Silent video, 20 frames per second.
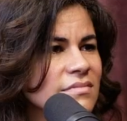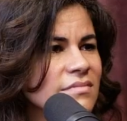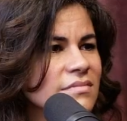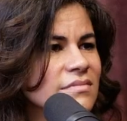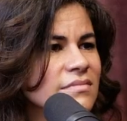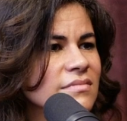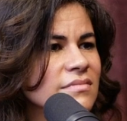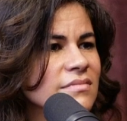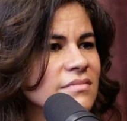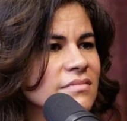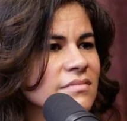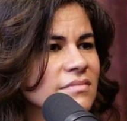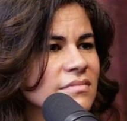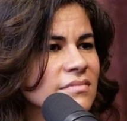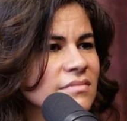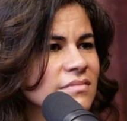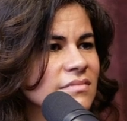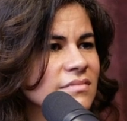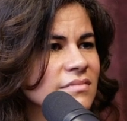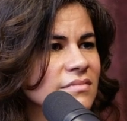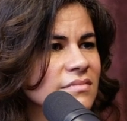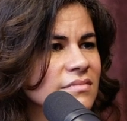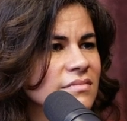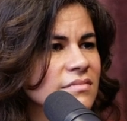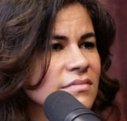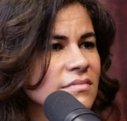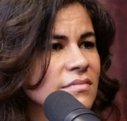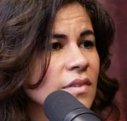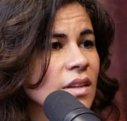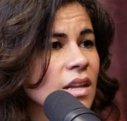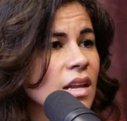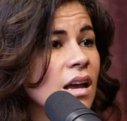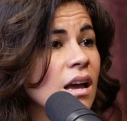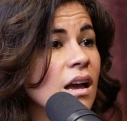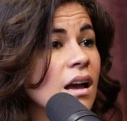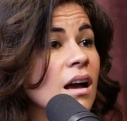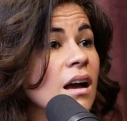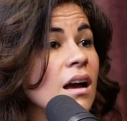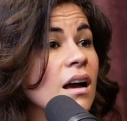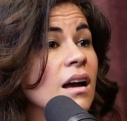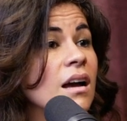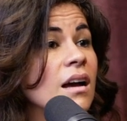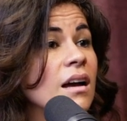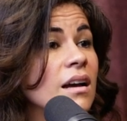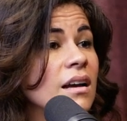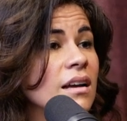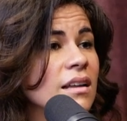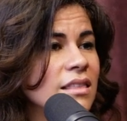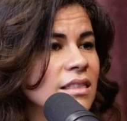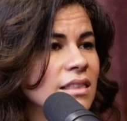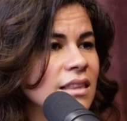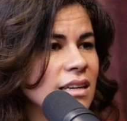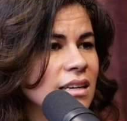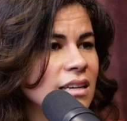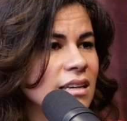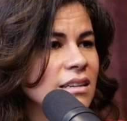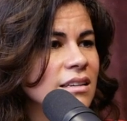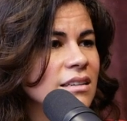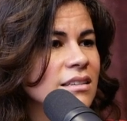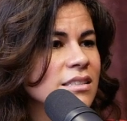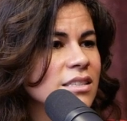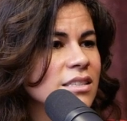once you get attached, that's when you will not